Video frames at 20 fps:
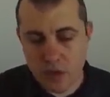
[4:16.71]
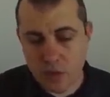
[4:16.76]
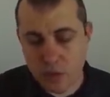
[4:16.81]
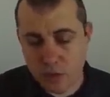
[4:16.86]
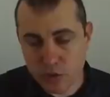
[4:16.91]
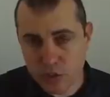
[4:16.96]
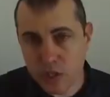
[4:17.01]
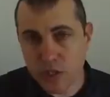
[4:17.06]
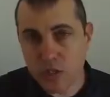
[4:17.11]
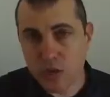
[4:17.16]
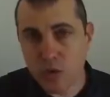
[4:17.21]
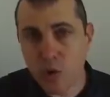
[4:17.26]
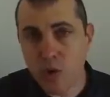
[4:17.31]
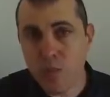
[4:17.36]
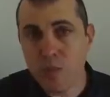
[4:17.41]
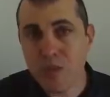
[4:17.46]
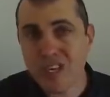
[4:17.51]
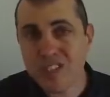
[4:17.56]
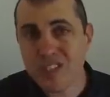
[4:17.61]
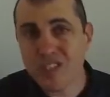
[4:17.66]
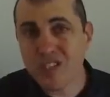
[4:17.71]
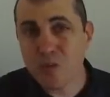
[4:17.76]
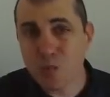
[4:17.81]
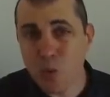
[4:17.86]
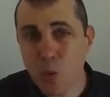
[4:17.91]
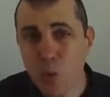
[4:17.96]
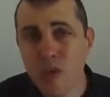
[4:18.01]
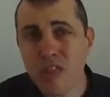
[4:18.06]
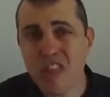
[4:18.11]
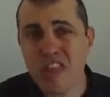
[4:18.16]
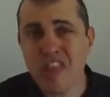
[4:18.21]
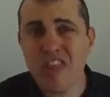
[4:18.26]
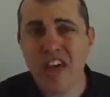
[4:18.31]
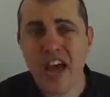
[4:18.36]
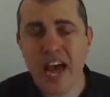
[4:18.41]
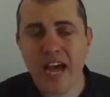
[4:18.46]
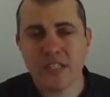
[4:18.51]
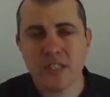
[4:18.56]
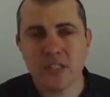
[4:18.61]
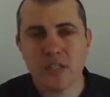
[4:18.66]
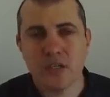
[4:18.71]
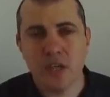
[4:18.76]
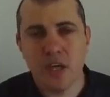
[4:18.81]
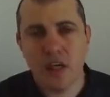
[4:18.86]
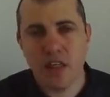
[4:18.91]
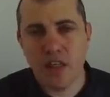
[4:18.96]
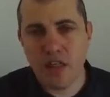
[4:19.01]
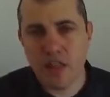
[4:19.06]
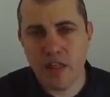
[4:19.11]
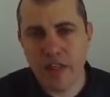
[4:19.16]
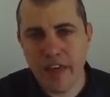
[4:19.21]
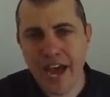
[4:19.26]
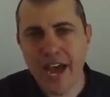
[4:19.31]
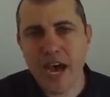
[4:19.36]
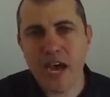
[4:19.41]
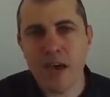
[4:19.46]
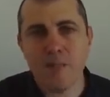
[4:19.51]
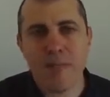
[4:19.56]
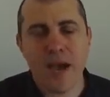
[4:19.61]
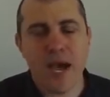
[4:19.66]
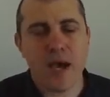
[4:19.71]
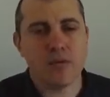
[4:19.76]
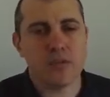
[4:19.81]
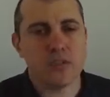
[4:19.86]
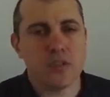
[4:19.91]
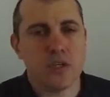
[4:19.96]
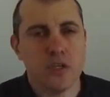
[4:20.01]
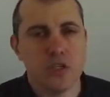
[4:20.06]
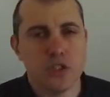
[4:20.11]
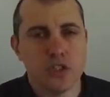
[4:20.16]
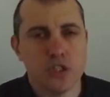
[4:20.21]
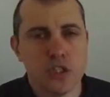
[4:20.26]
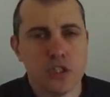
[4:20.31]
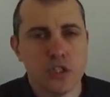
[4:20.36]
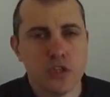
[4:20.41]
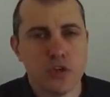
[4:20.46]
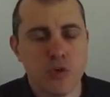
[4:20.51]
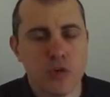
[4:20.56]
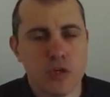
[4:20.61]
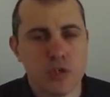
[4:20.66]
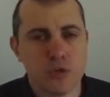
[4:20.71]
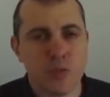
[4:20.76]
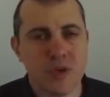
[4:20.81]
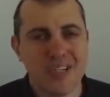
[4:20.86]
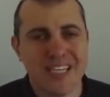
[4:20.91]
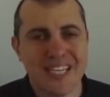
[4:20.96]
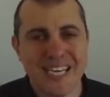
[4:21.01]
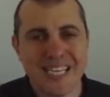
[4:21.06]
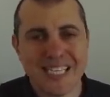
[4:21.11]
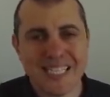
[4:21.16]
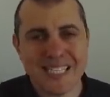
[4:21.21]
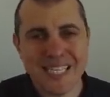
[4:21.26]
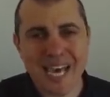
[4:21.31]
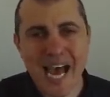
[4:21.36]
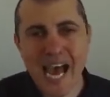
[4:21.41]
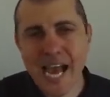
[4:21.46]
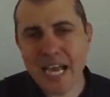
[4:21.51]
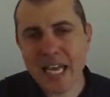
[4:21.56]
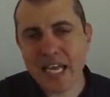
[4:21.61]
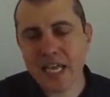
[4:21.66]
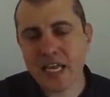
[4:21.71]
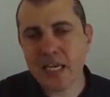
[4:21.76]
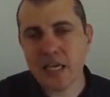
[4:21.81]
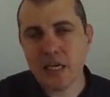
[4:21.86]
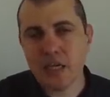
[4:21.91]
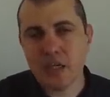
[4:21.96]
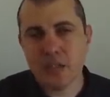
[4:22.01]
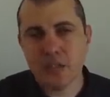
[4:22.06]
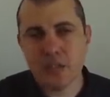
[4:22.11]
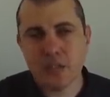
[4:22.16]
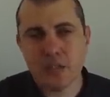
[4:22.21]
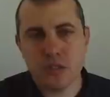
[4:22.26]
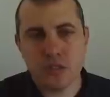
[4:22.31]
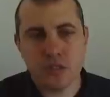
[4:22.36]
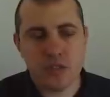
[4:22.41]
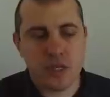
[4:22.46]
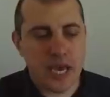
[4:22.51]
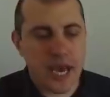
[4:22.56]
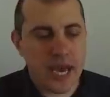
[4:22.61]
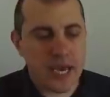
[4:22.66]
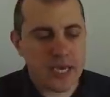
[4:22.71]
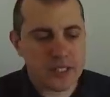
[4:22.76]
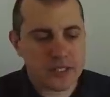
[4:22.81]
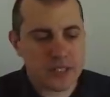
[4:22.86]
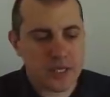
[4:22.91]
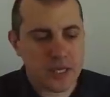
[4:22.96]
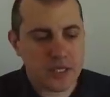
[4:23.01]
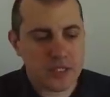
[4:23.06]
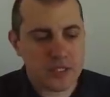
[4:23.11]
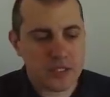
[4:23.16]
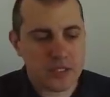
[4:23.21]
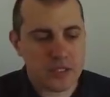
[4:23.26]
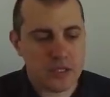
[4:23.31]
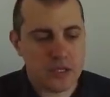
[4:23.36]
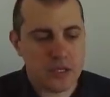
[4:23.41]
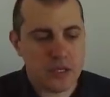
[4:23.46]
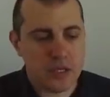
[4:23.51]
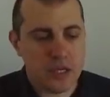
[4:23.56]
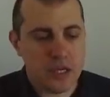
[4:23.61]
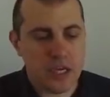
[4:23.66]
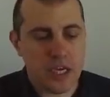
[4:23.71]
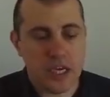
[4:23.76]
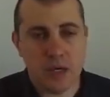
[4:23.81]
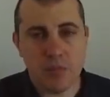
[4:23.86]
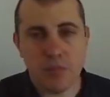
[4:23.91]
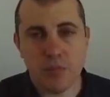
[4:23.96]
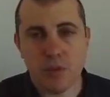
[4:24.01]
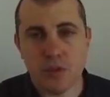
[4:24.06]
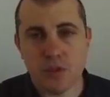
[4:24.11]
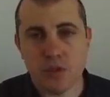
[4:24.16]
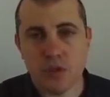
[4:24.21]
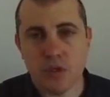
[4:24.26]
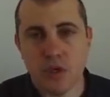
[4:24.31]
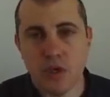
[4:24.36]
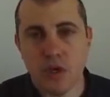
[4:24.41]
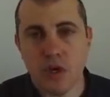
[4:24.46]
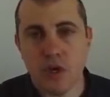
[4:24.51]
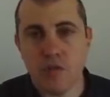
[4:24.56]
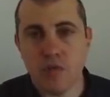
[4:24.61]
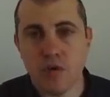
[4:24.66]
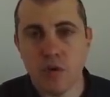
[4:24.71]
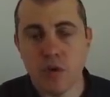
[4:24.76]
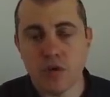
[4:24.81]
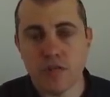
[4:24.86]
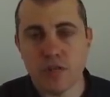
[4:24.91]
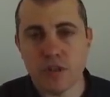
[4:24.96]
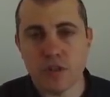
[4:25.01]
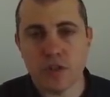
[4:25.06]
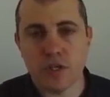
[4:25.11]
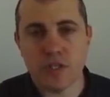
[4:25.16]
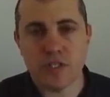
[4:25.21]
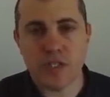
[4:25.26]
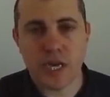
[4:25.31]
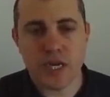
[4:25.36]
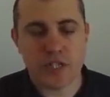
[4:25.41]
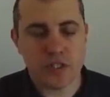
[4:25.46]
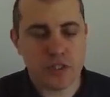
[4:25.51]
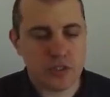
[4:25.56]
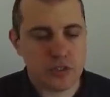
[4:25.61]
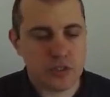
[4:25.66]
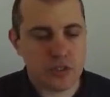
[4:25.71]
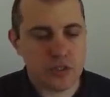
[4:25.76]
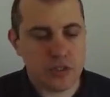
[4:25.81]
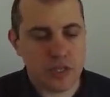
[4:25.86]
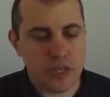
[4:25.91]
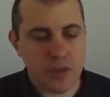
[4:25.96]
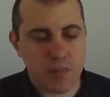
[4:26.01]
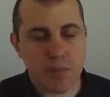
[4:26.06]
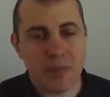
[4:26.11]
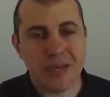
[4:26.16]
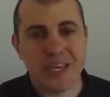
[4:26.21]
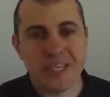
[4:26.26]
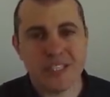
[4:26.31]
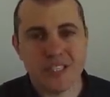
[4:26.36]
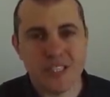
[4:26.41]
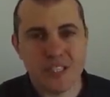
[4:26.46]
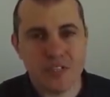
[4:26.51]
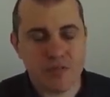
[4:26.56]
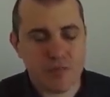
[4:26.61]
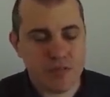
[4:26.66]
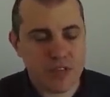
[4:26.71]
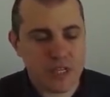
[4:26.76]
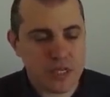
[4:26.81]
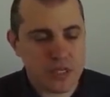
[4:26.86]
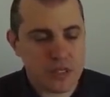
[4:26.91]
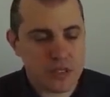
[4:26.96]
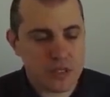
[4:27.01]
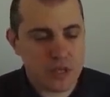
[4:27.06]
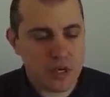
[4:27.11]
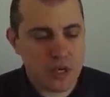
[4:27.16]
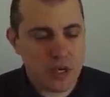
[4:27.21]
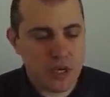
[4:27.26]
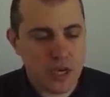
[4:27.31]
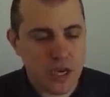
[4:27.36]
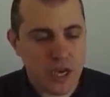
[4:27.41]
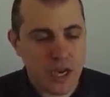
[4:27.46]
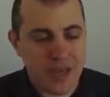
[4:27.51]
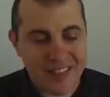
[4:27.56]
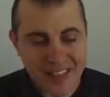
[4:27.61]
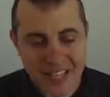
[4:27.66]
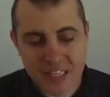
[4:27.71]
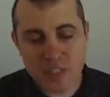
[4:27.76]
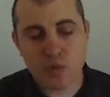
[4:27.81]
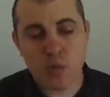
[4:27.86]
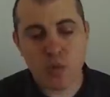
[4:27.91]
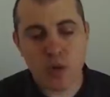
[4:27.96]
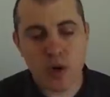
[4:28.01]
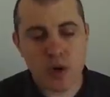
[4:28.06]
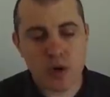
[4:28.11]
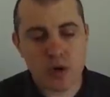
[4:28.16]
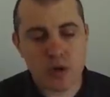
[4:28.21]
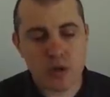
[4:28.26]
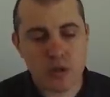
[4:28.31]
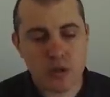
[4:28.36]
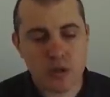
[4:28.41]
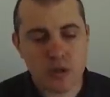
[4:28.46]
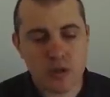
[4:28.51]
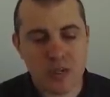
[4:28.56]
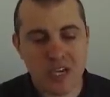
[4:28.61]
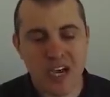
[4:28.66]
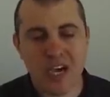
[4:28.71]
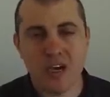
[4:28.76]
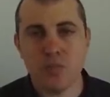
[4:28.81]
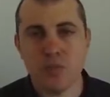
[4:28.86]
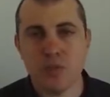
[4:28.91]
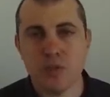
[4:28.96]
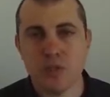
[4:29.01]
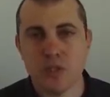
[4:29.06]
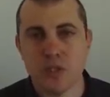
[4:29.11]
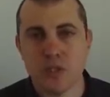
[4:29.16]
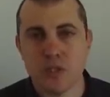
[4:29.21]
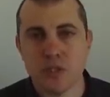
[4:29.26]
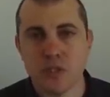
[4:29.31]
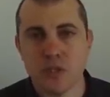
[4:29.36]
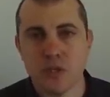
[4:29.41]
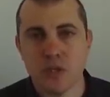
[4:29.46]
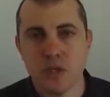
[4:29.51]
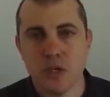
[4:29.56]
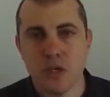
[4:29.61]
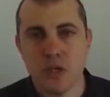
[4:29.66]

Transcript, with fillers: you'll see the Coinbase is more than that. That amount should correspond exactly to the excess input of all of the transactions, to the implicit fees. And that's where the output is.